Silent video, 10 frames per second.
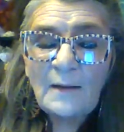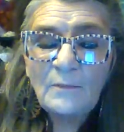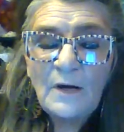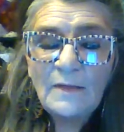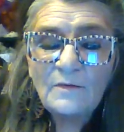
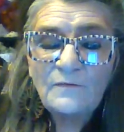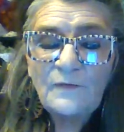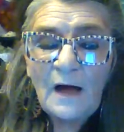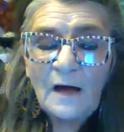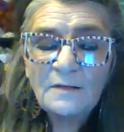rather
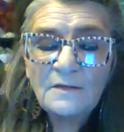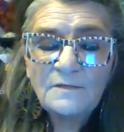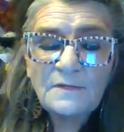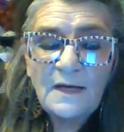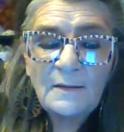fond
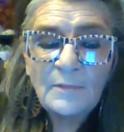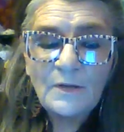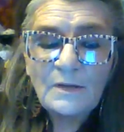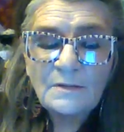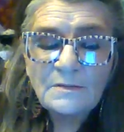of
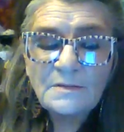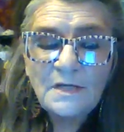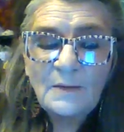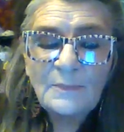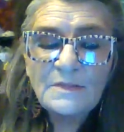Deborah.
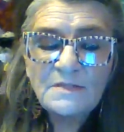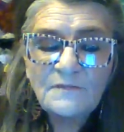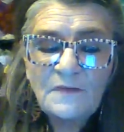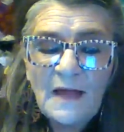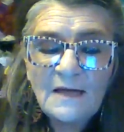Tuppence
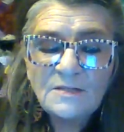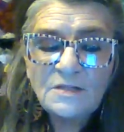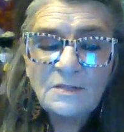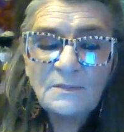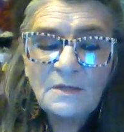flashed
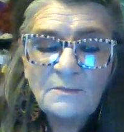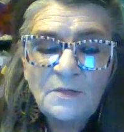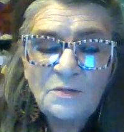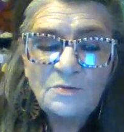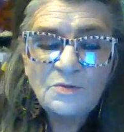him an
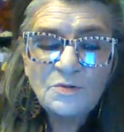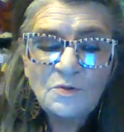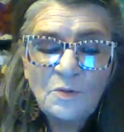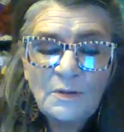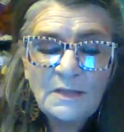amused,
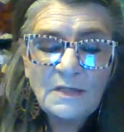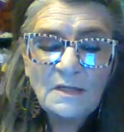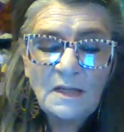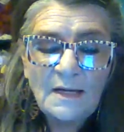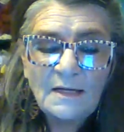quick
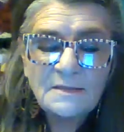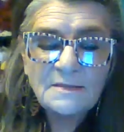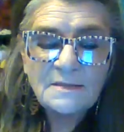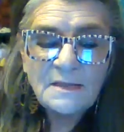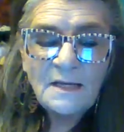
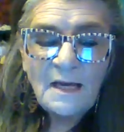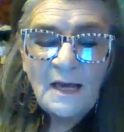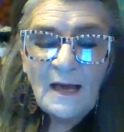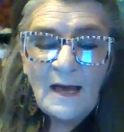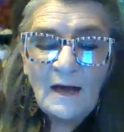glance.
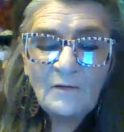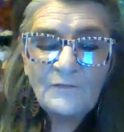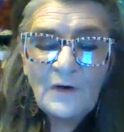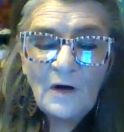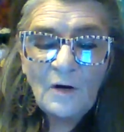How
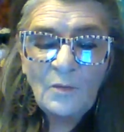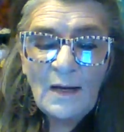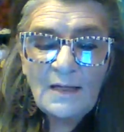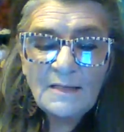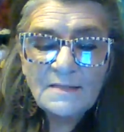far
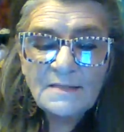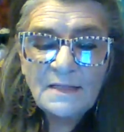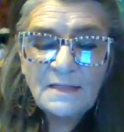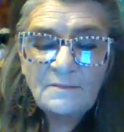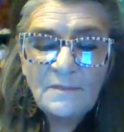away it
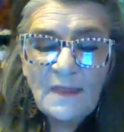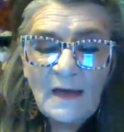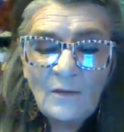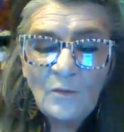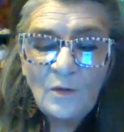seemed,
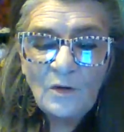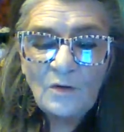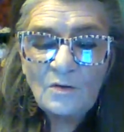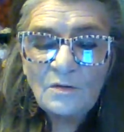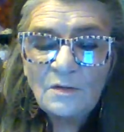that
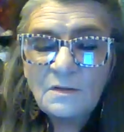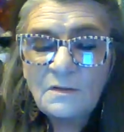world